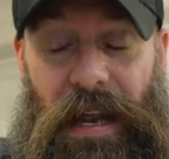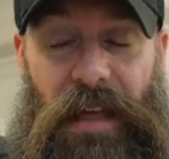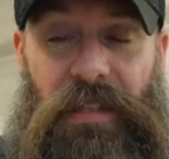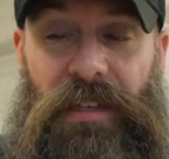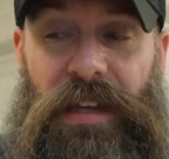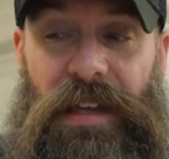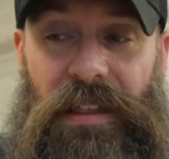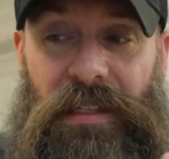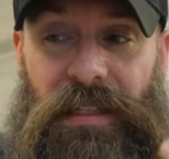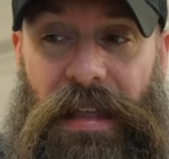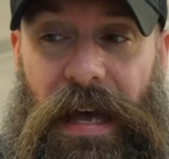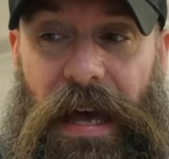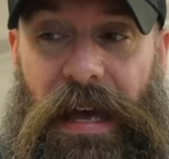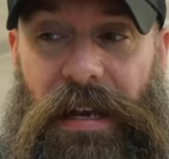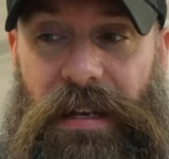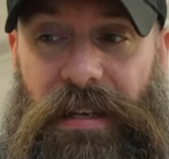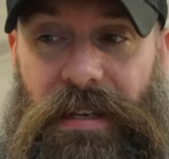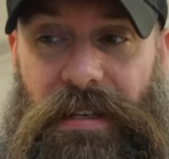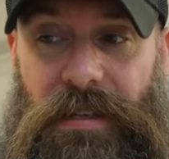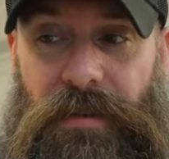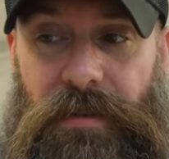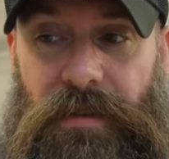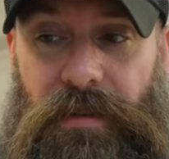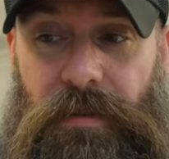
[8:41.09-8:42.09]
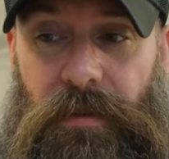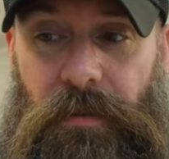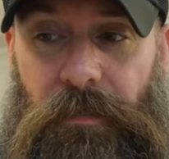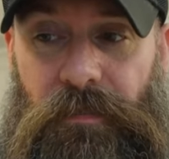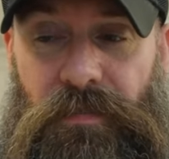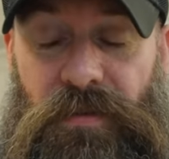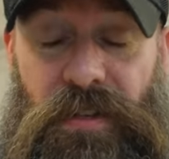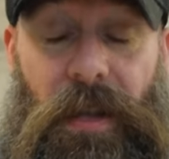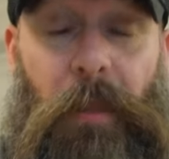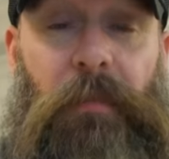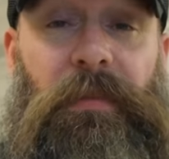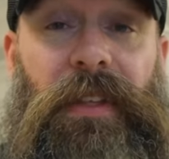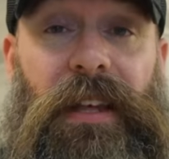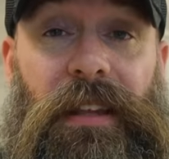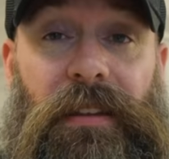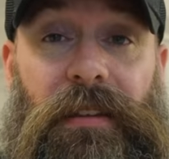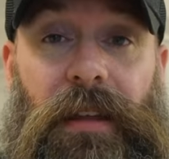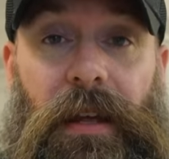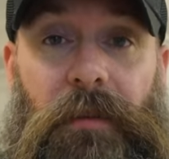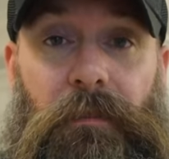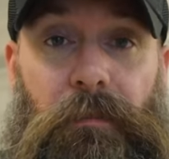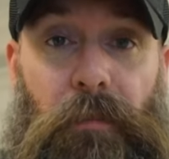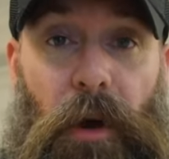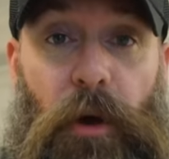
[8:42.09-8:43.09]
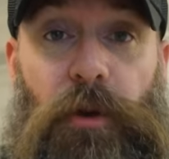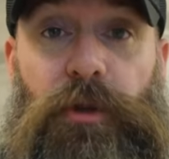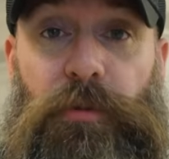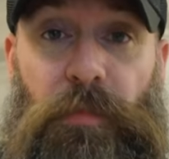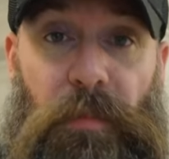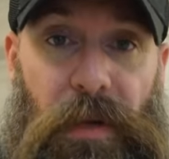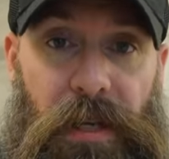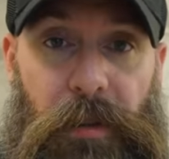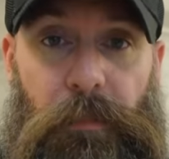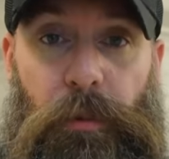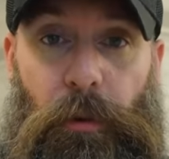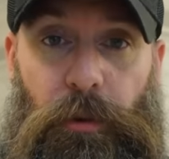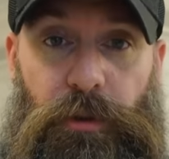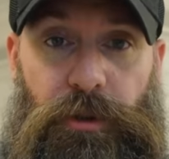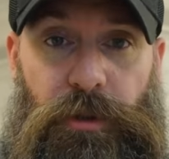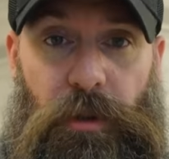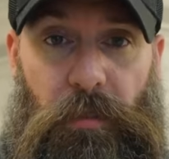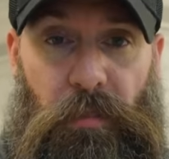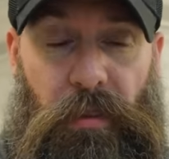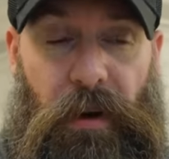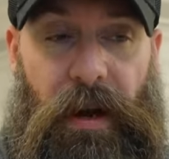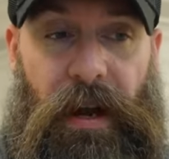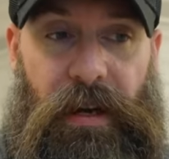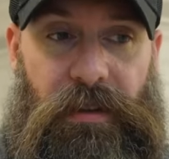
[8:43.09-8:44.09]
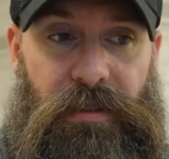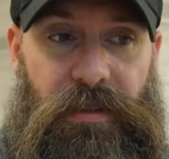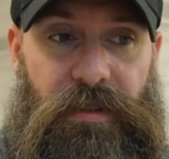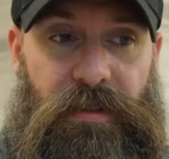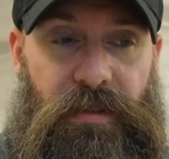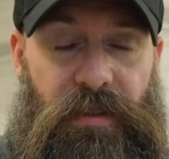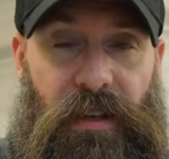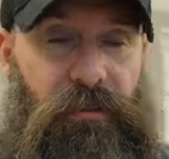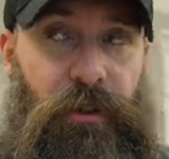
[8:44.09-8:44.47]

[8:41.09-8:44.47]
I think that is something that most people should practice.